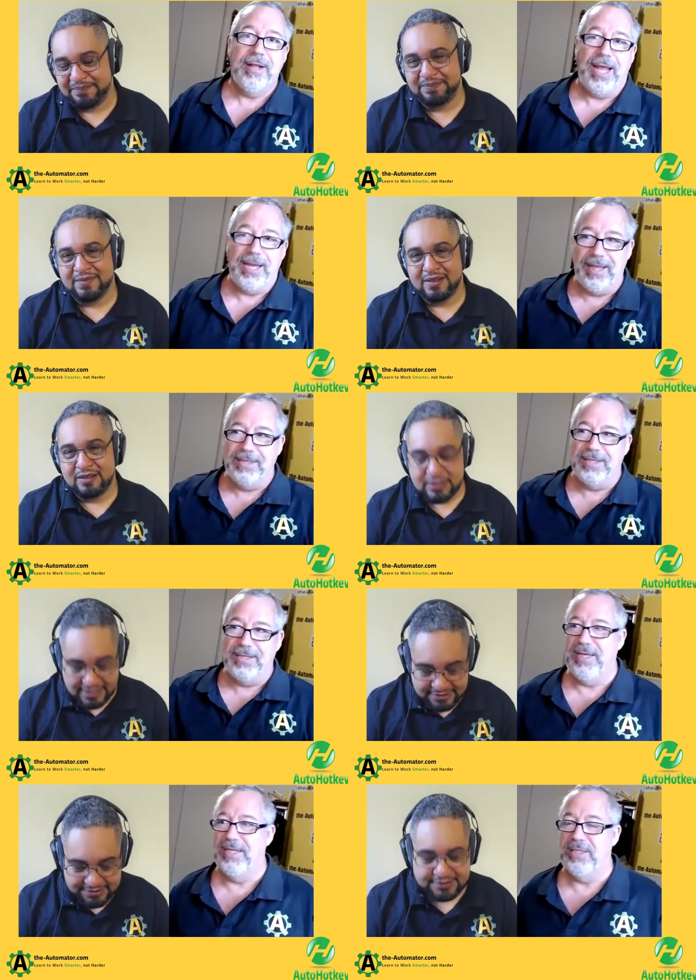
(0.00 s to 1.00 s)
Speaker 1: Like it's
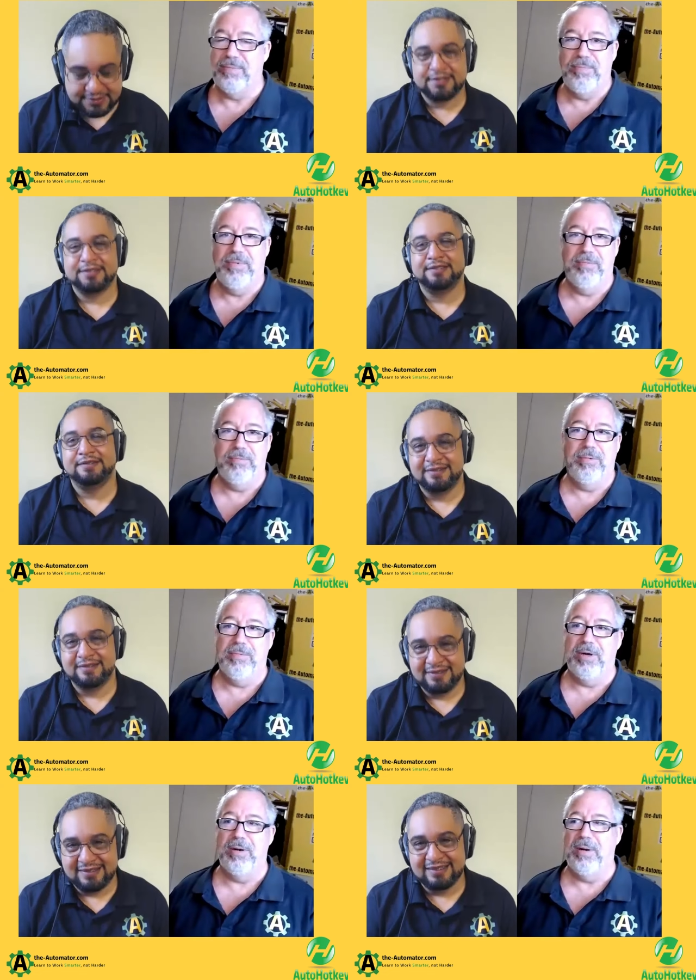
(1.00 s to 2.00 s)
just, yeah. it's, we're,
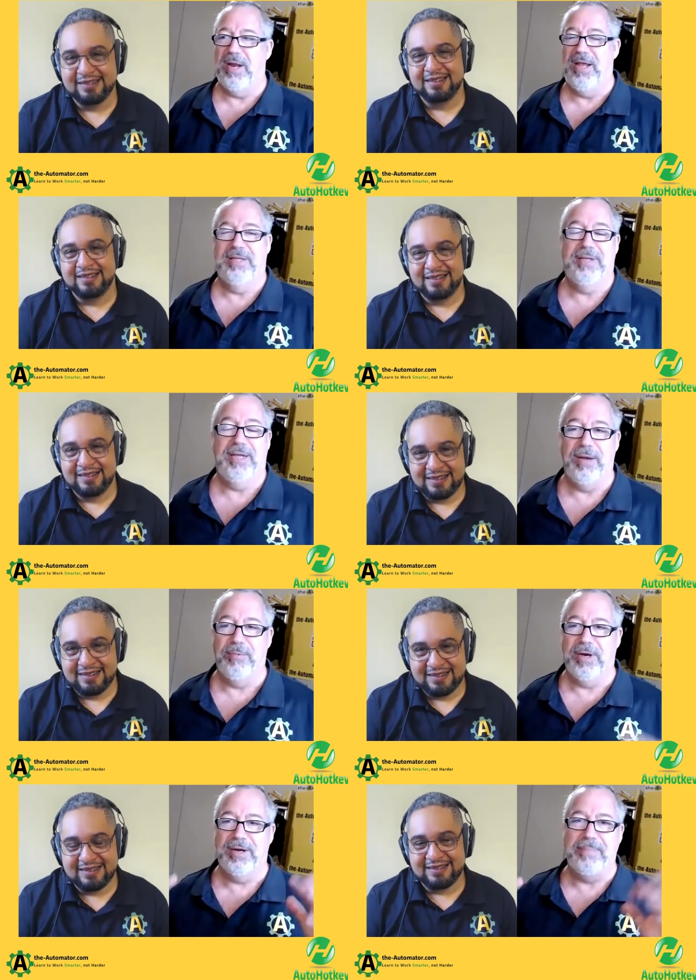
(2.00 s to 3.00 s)
we're, it's
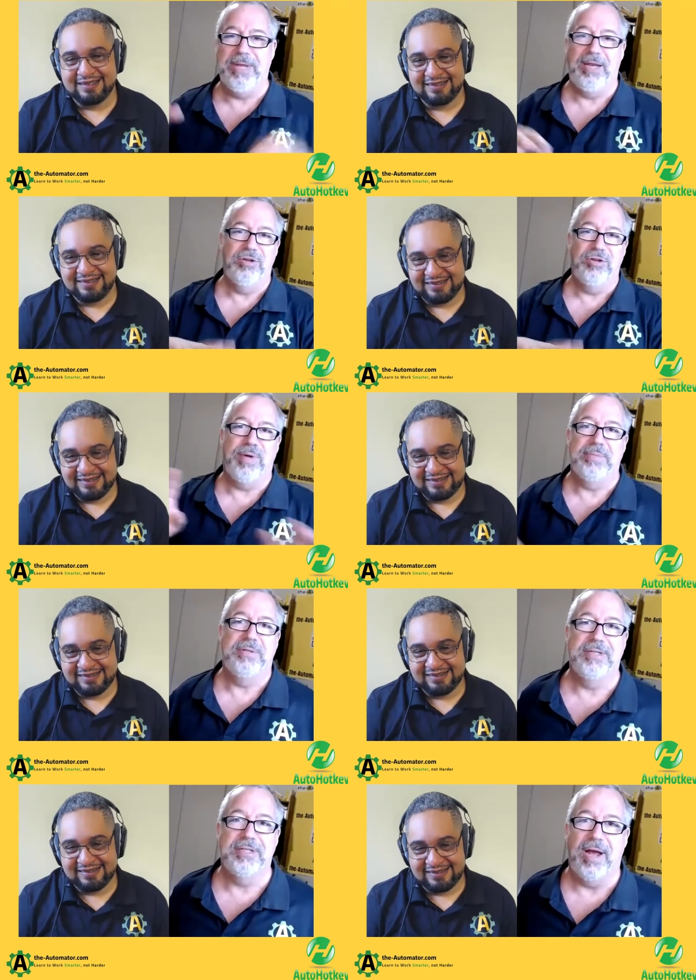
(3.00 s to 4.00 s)
again, we're, I'm getting
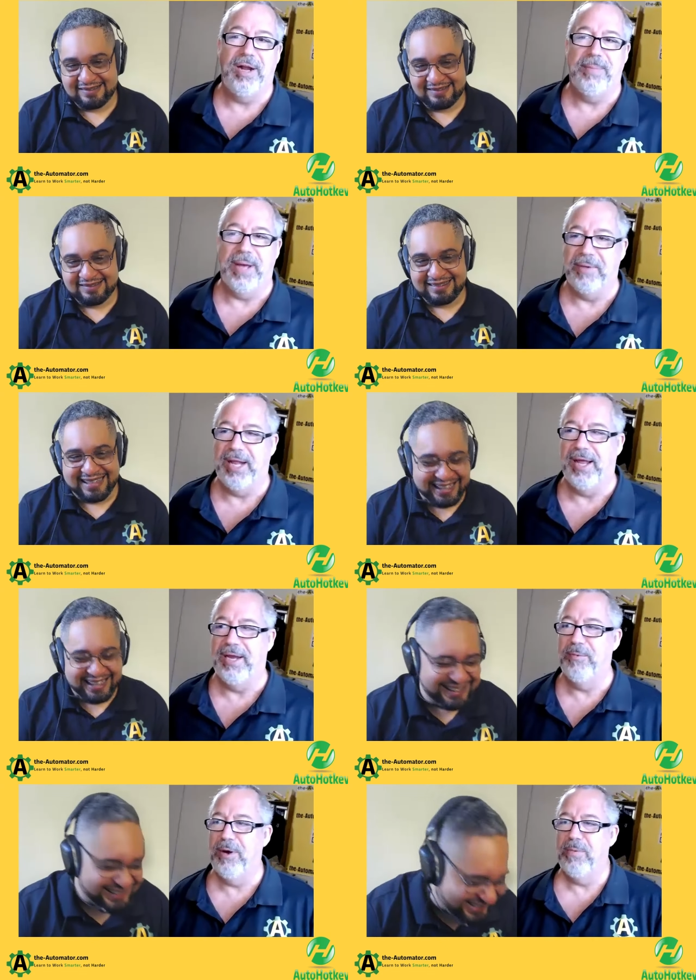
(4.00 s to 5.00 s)
goosebumps just talking about it, right?
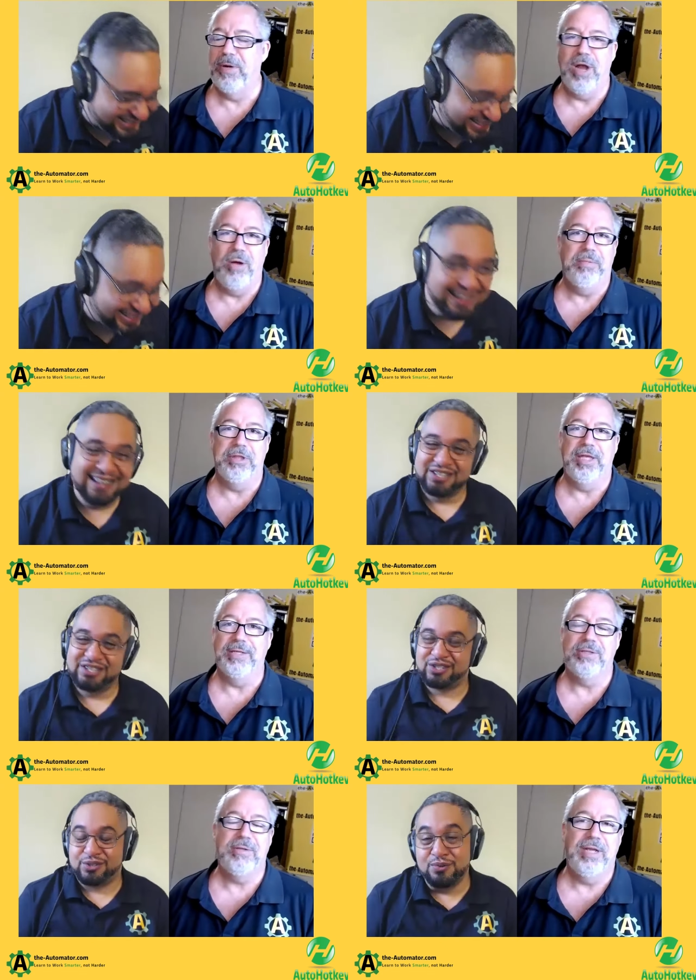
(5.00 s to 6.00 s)
Like where we're going with
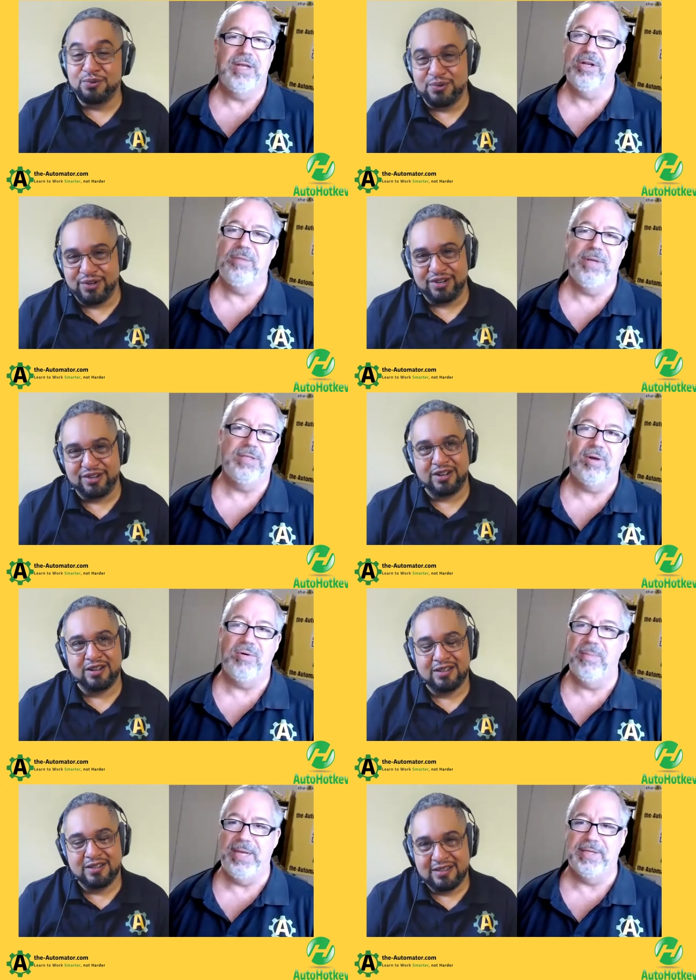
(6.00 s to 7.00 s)
Speaker 2: this, it's going to be
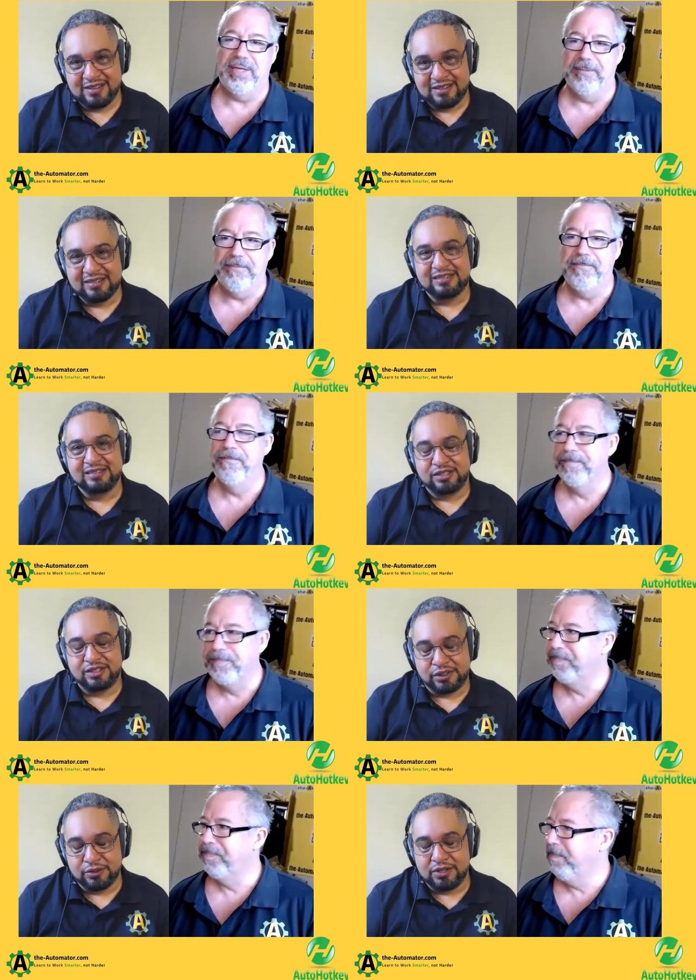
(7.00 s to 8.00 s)
so amazing.
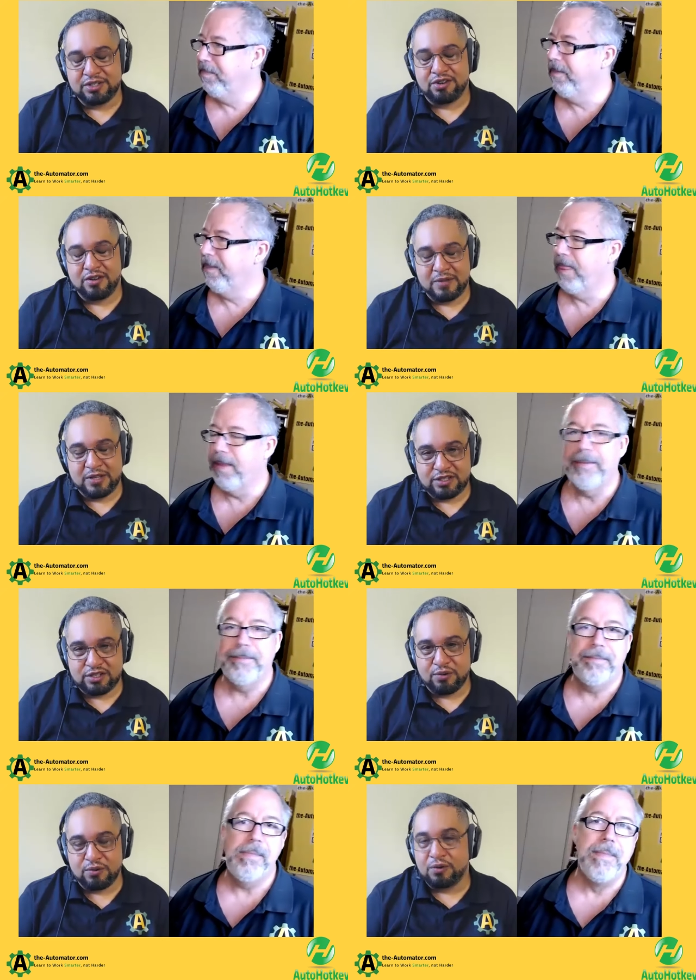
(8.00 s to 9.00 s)
Soon it's going to be
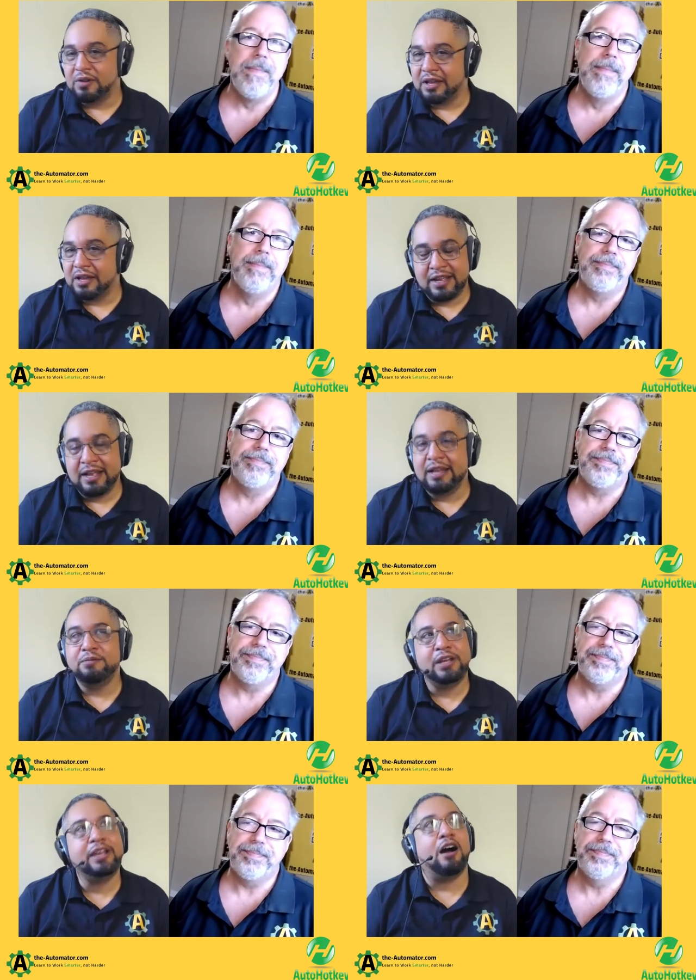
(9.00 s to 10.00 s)
so cool. Eh, eh,
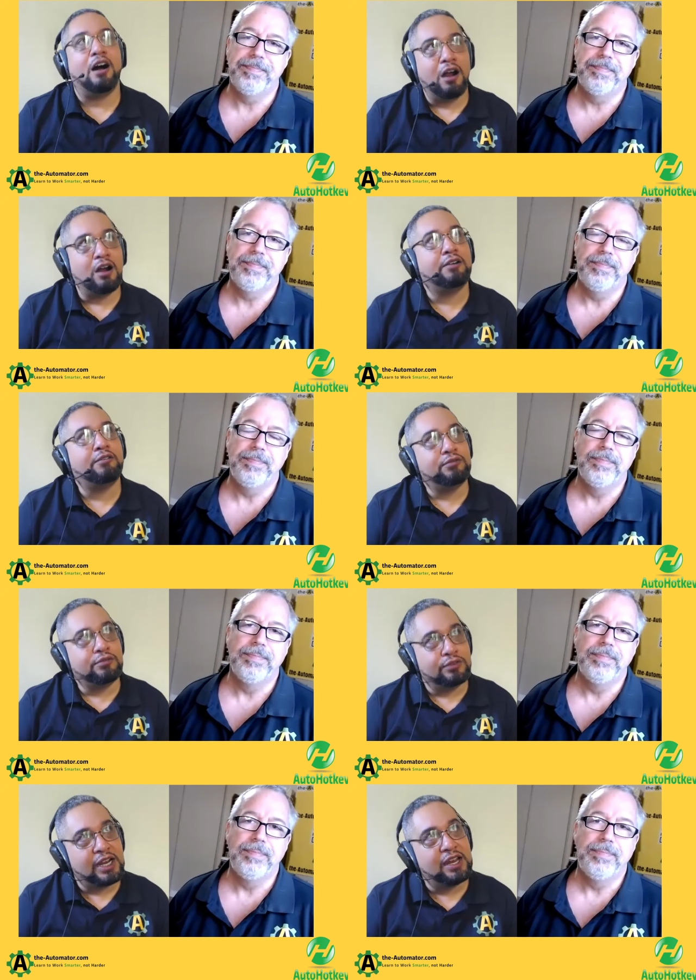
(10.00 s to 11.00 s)
we are
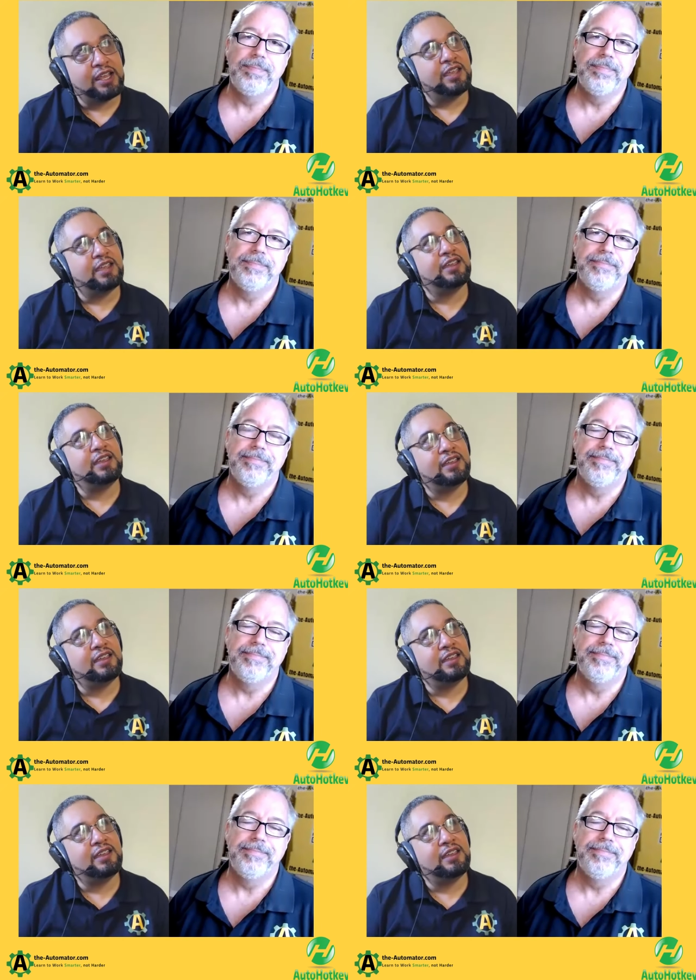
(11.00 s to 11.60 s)
really